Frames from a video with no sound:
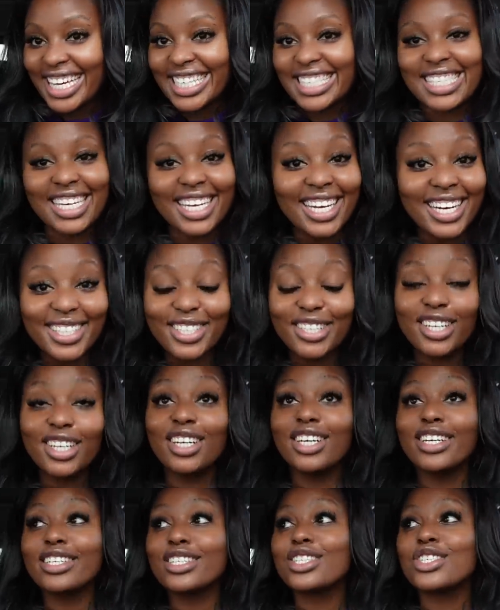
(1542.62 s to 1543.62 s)
did it. She
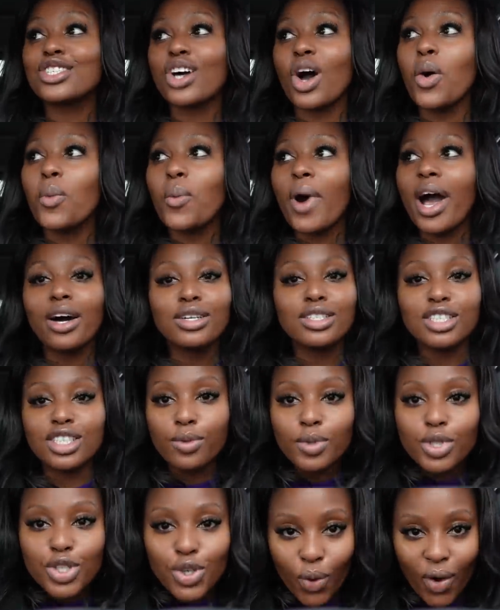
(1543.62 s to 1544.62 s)
did it so well, and
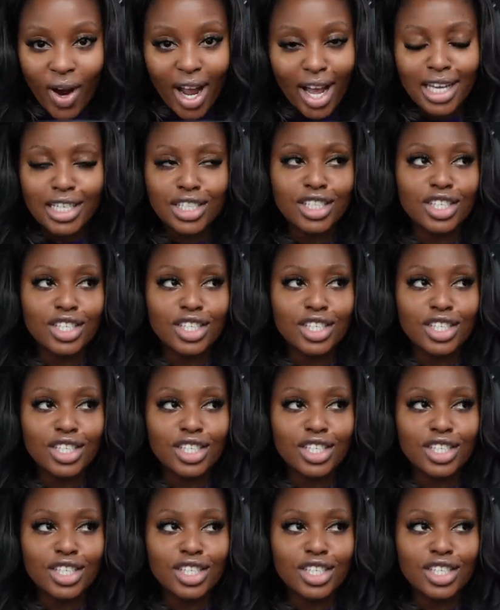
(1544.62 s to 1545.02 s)
she was crying.